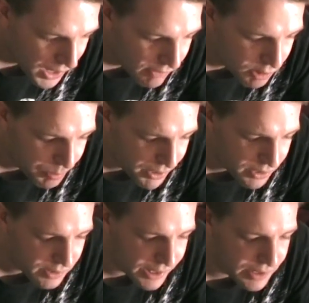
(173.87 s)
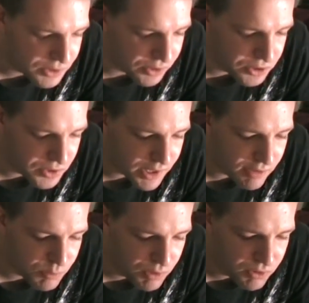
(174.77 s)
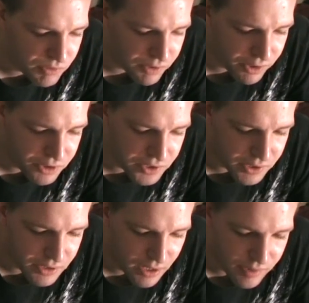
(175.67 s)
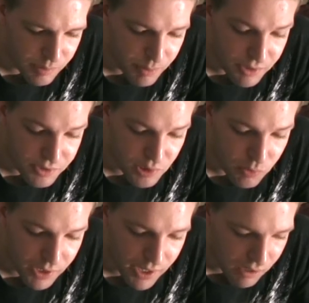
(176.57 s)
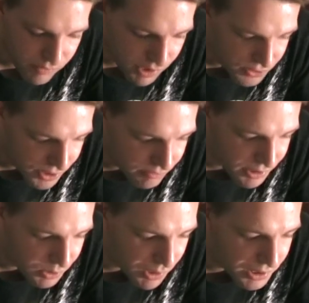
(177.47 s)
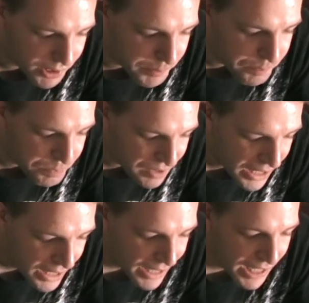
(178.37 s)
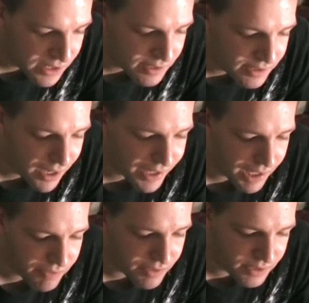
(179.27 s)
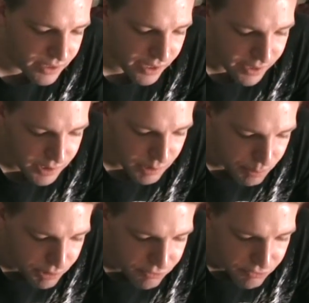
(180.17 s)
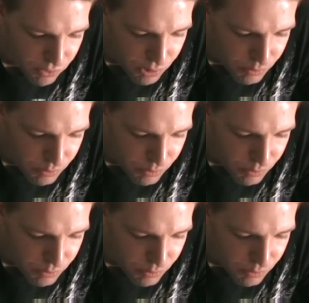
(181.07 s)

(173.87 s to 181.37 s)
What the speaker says: Repeated insertion and removal of cartridges caused the pins to wear out relatively quickly, and the ZIF design proved far